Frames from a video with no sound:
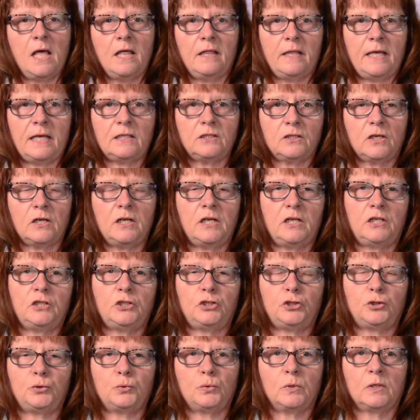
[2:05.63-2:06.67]
That's going to
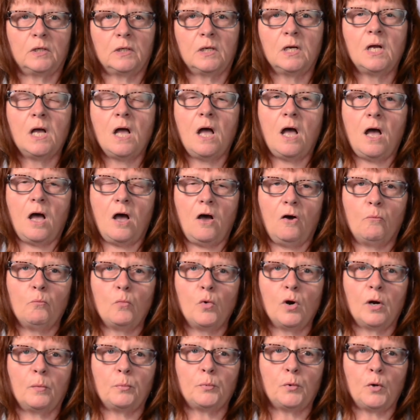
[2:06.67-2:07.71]
ensure a
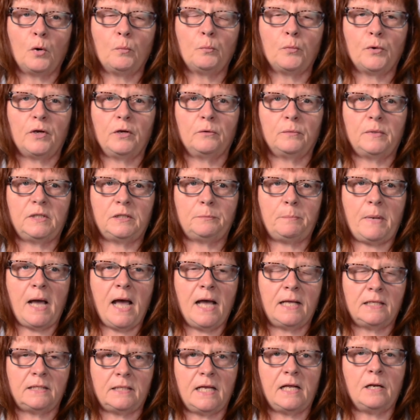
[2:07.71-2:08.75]
more appropriate
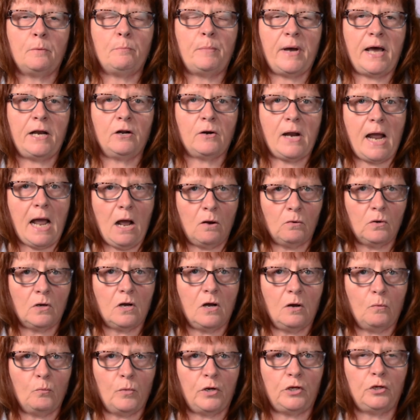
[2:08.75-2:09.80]
response and a better
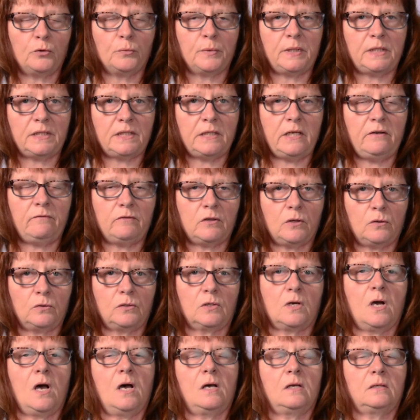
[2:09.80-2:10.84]
outcome when you receive those
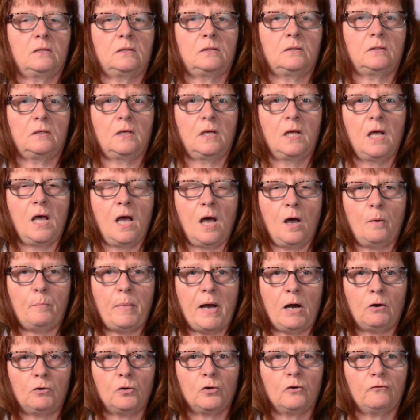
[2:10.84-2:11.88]
calls
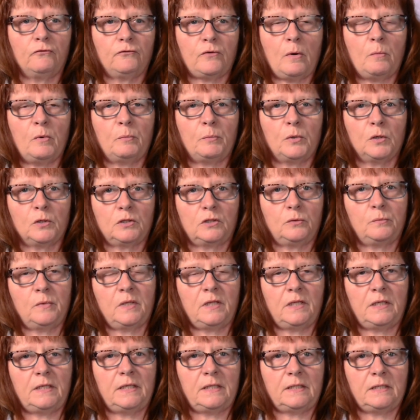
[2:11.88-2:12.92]
about or from a person
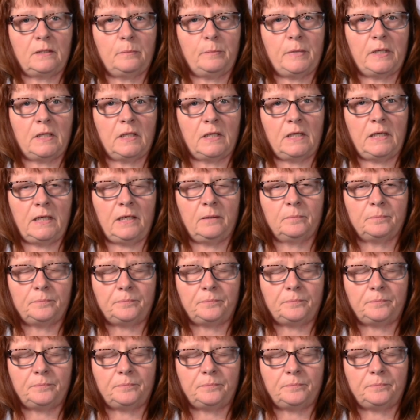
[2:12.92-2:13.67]
with a disability.